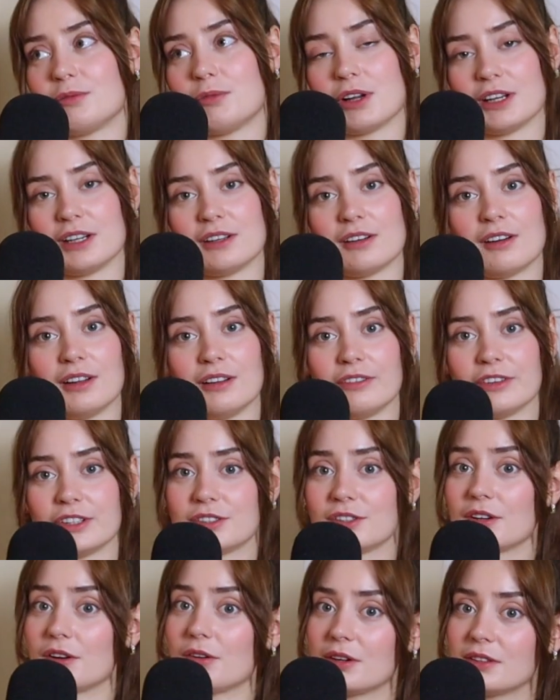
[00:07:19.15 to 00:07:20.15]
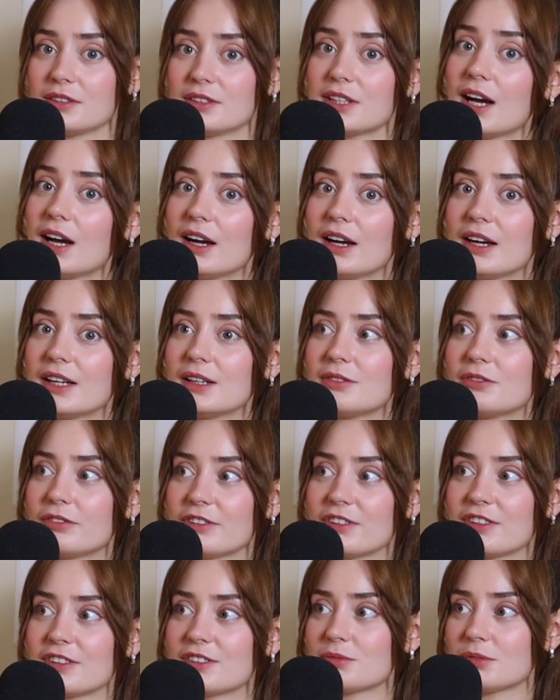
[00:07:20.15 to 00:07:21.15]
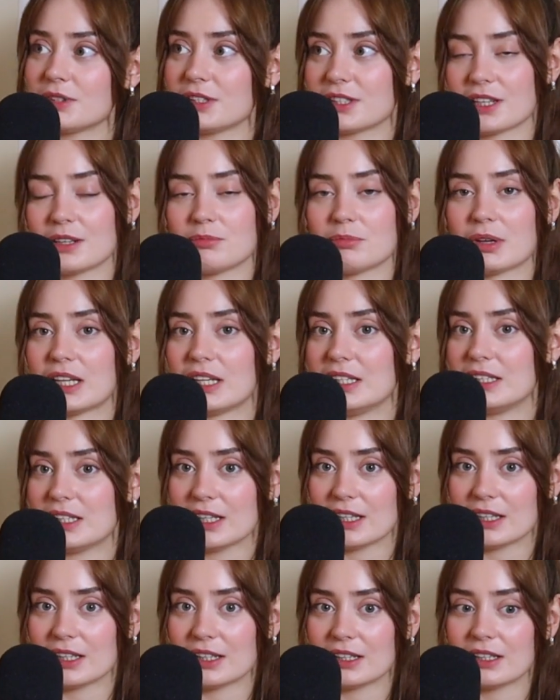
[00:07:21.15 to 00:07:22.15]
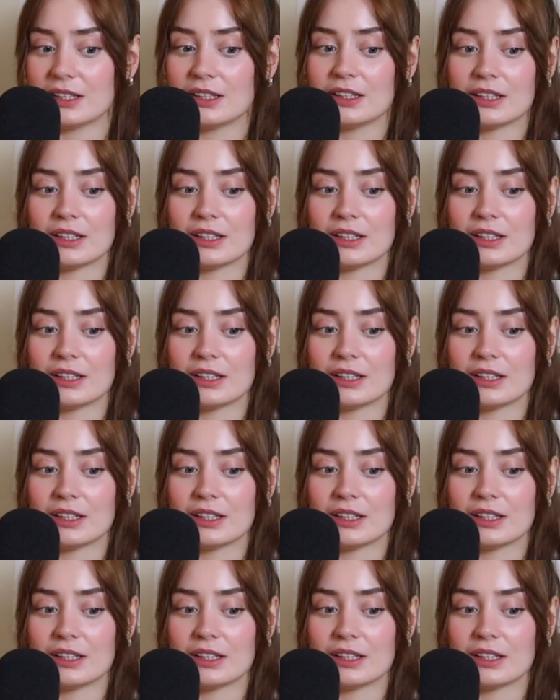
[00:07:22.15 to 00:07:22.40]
wanted Oliver to go outside for this reason, but he did,